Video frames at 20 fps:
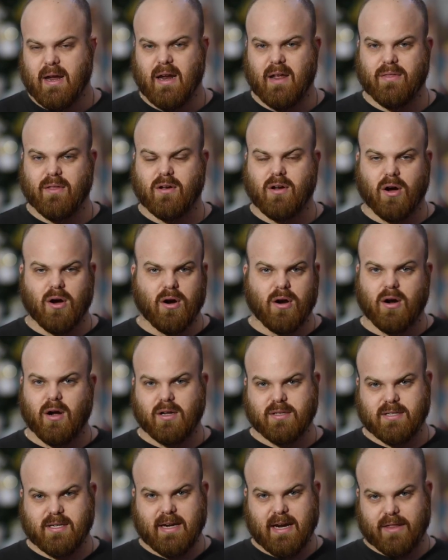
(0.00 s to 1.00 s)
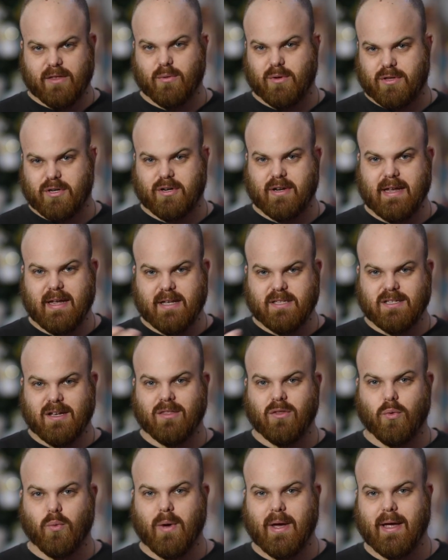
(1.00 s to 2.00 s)
in the car all together with your kids
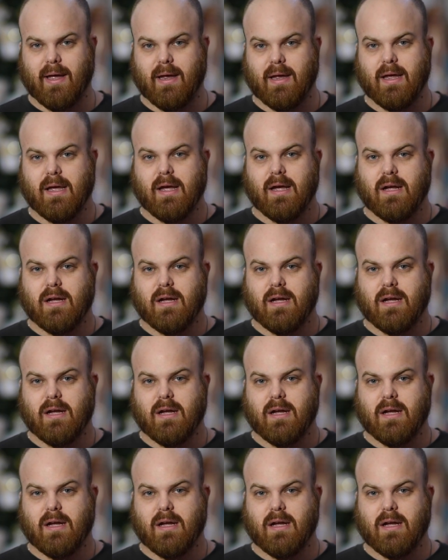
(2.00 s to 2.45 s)
on the way